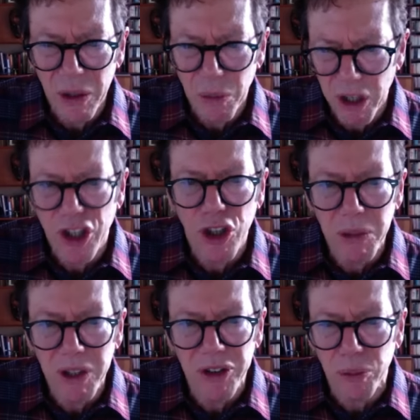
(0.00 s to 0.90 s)
We're
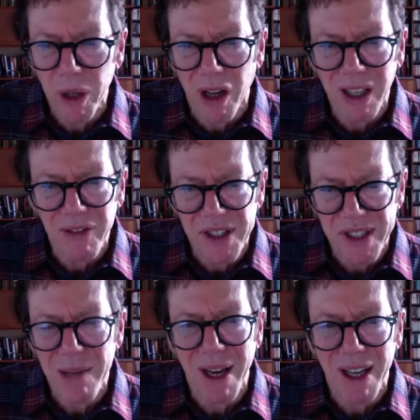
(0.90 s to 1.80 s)
humans. We all have the
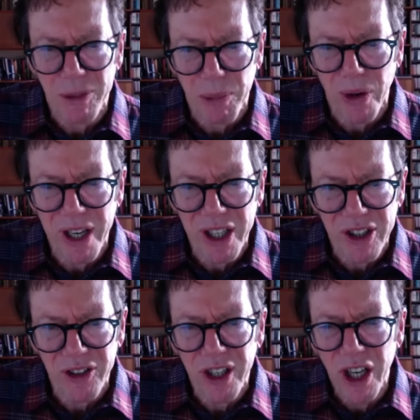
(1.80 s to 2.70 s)
same
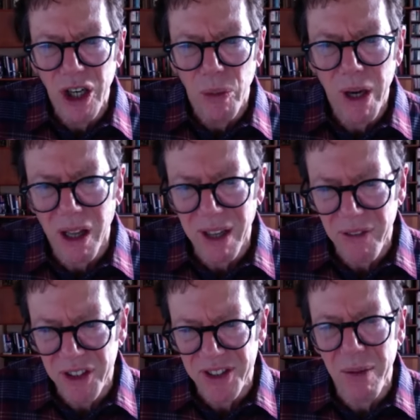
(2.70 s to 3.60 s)
aspirations. We all have
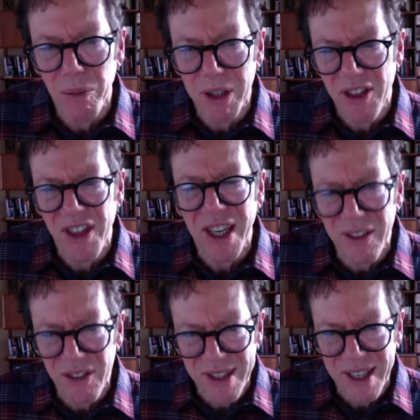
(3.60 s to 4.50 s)
the same, we think in
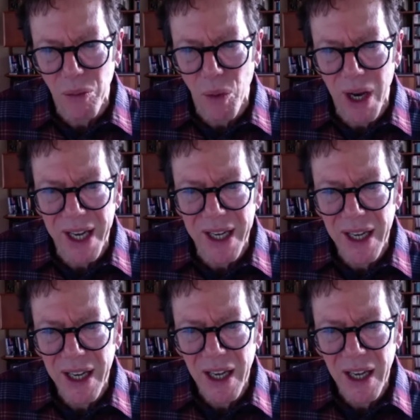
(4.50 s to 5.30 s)
the same way.